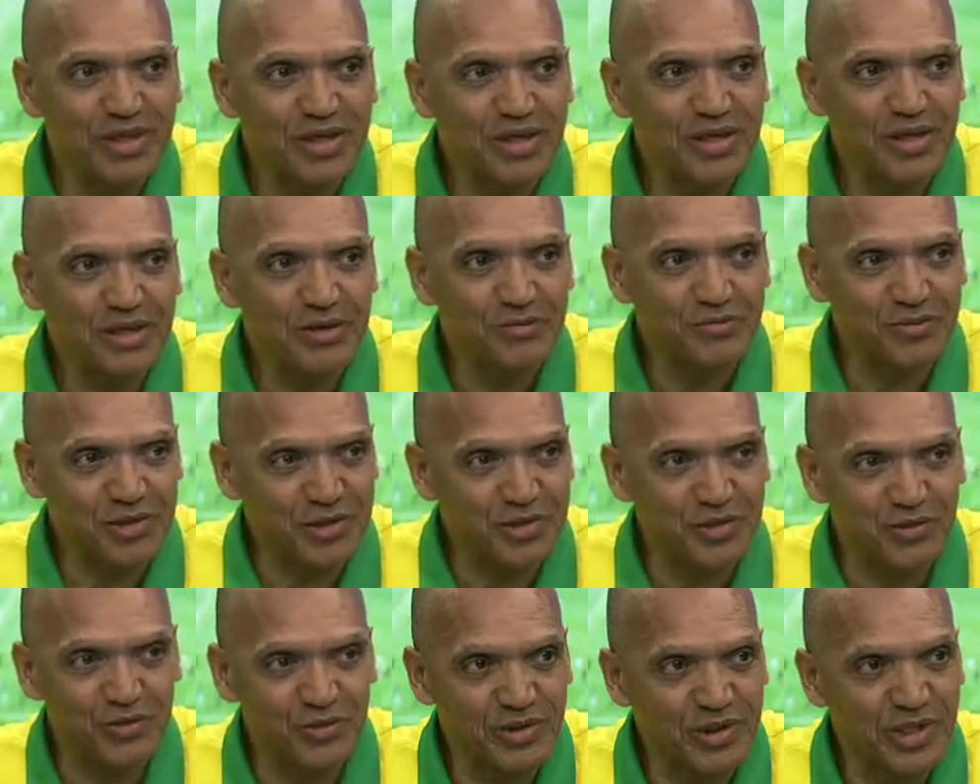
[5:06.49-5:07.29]
uh,
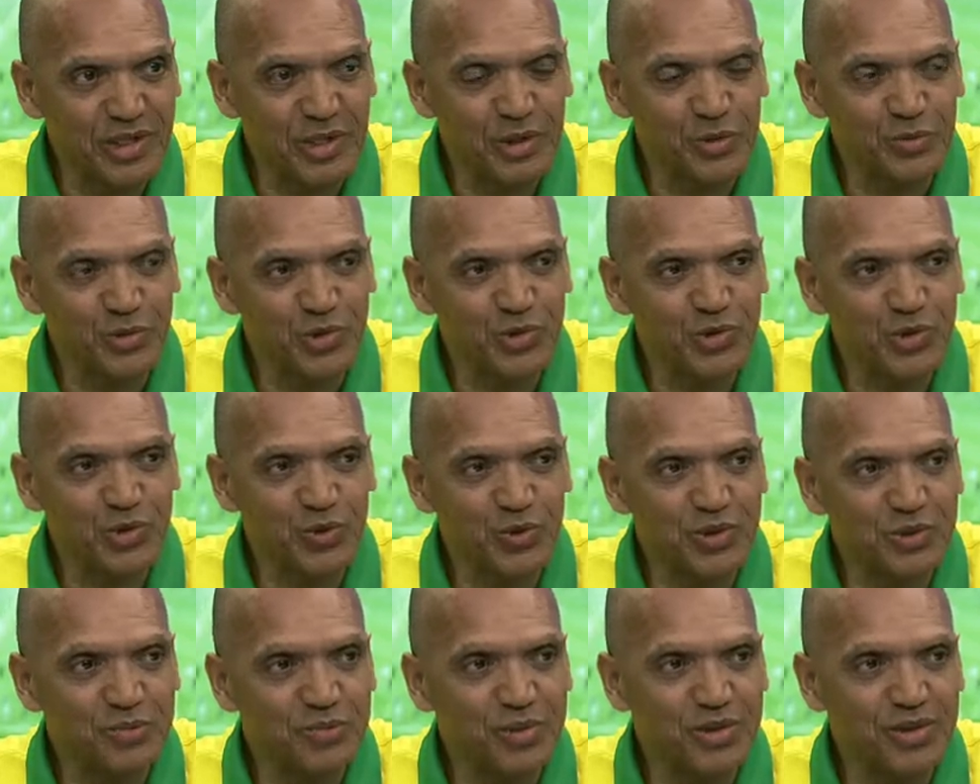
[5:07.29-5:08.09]
very reliable
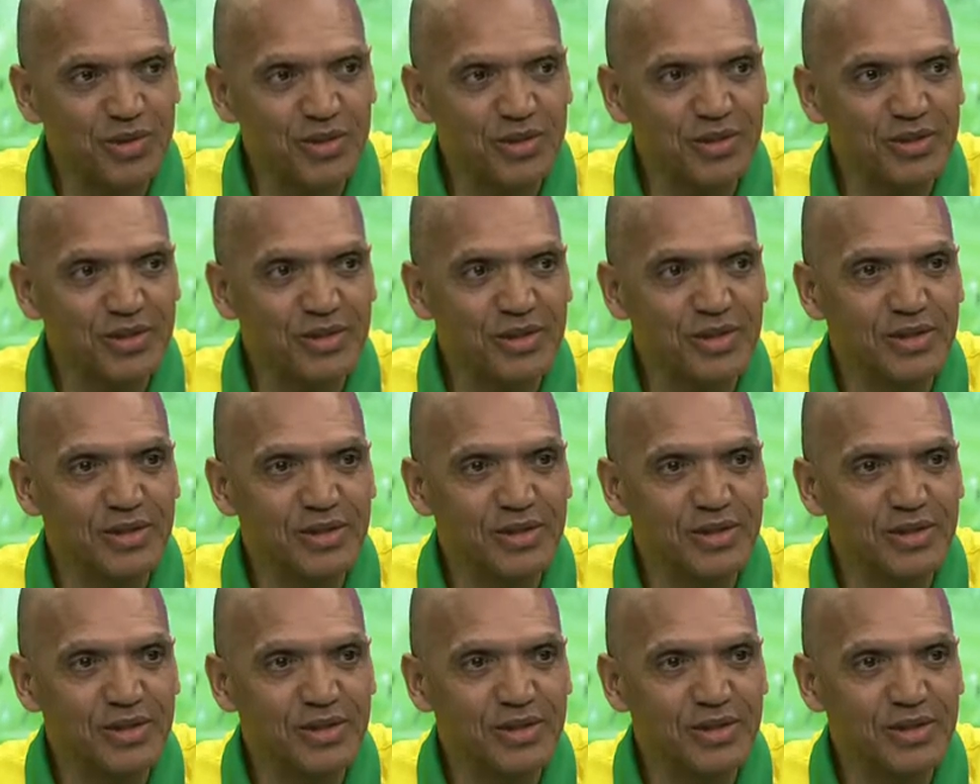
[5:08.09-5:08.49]
sweeper.